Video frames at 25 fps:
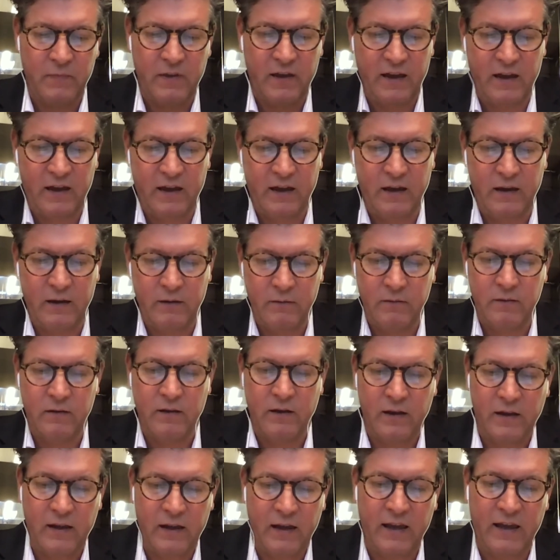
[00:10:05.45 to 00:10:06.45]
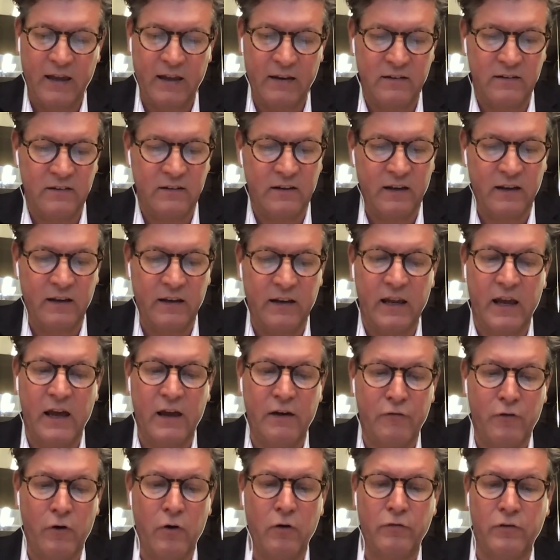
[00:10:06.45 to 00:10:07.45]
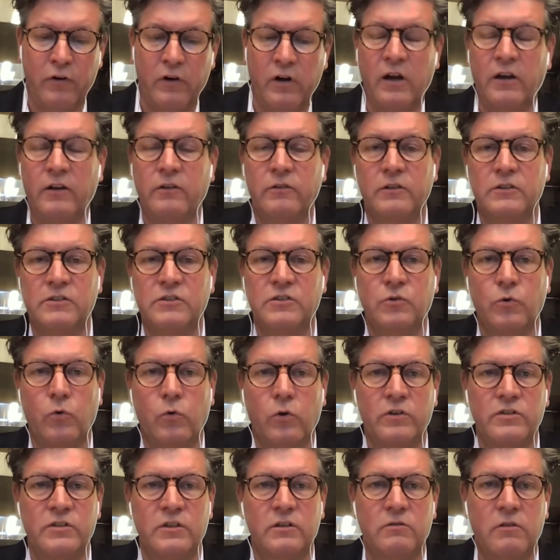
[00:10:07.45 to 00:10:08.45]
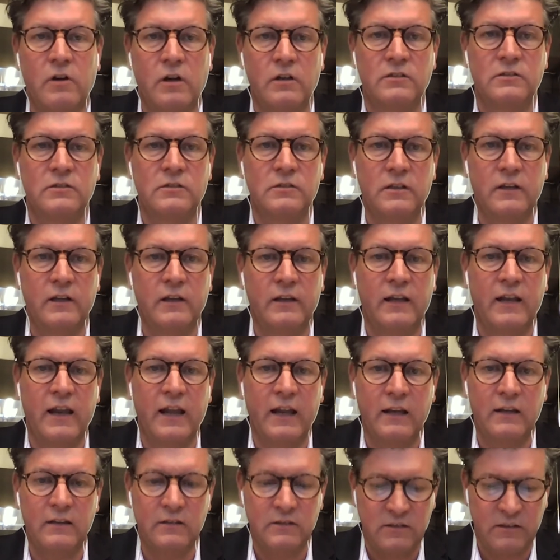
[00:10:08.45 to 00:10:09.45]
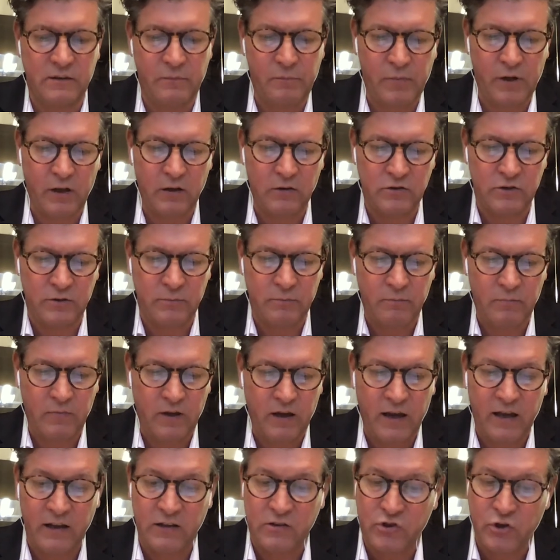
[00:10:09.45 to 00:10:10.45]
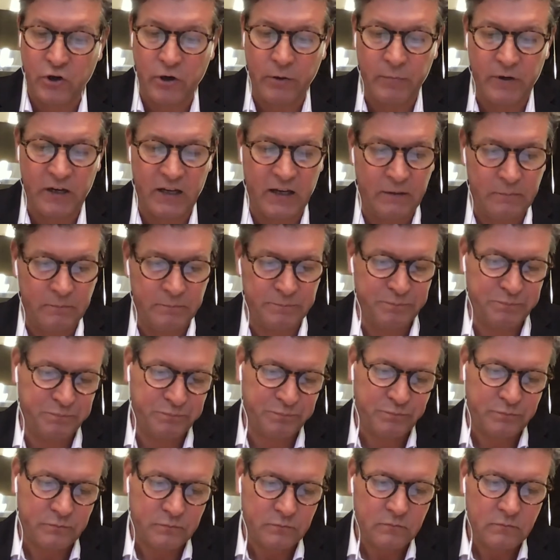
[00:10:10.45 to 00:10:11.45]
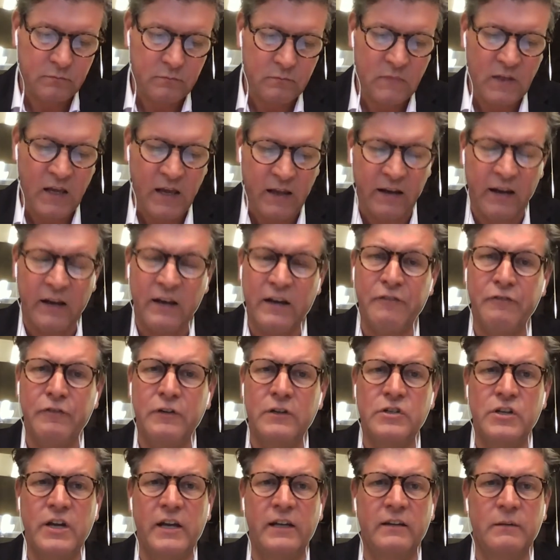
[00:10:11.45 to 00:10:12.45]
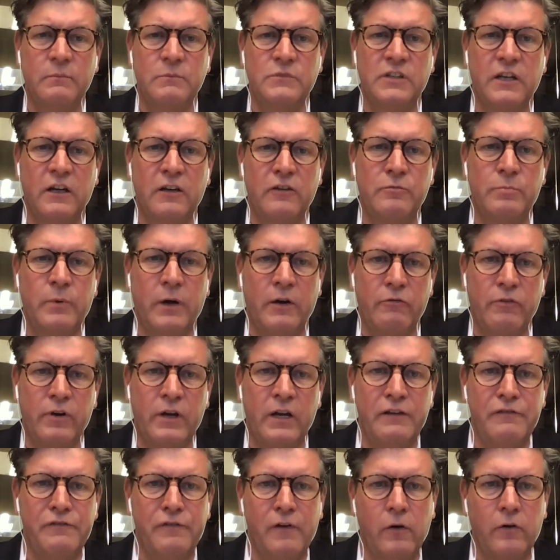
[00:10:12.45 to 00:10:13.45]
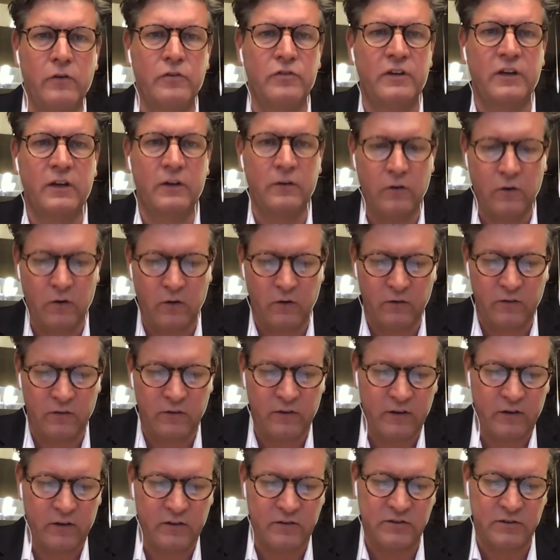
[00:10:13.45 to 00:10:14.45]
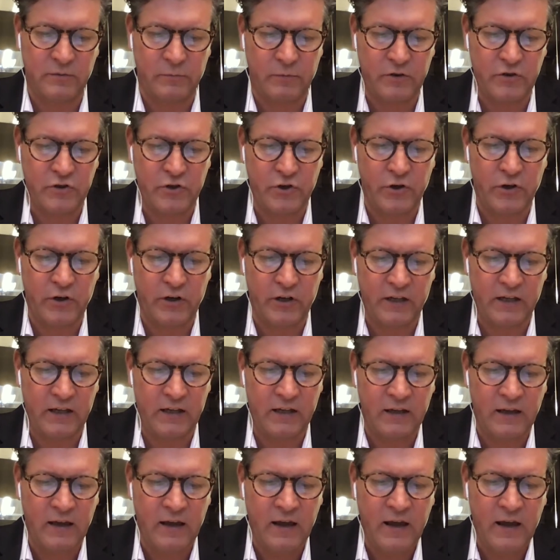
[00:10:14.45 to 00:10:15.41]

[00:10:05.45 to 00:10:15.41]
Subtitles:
And they have over 100 stores across the Netherlands and Belgium and Germany. And they differentiate themselves by really focusing on the customer journey.